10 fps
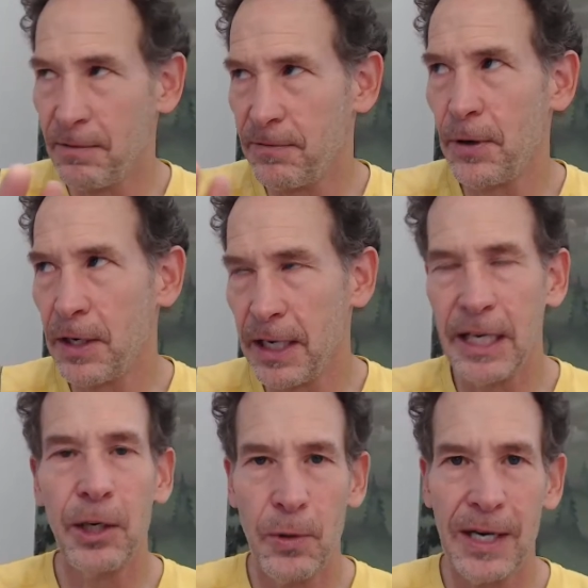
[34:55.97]
very
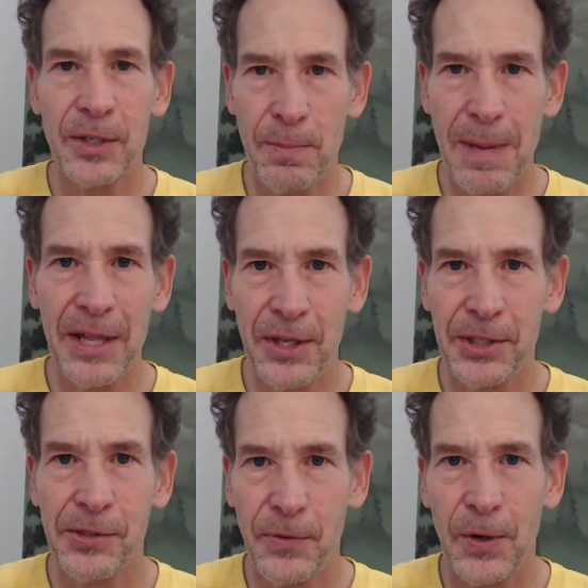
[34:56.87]
incorrect
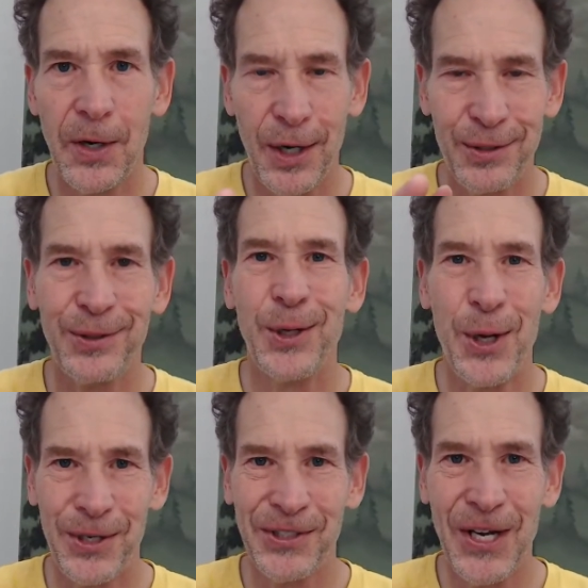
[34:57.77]
methods for a
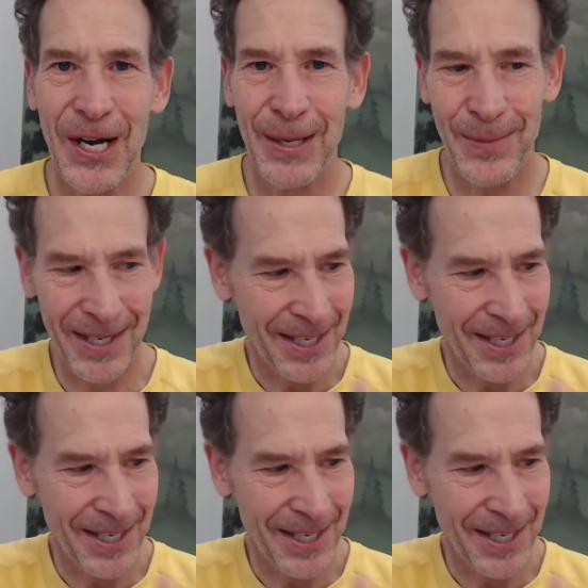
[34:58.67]
long time.